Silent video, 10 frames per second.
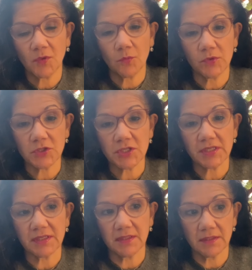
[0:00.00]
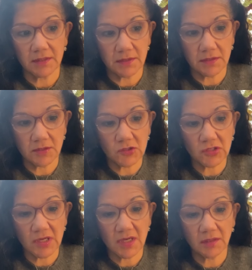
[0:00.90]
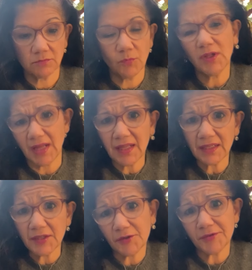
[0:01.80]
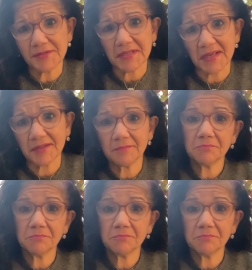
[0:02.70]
which is, um, well, I'll let you decide.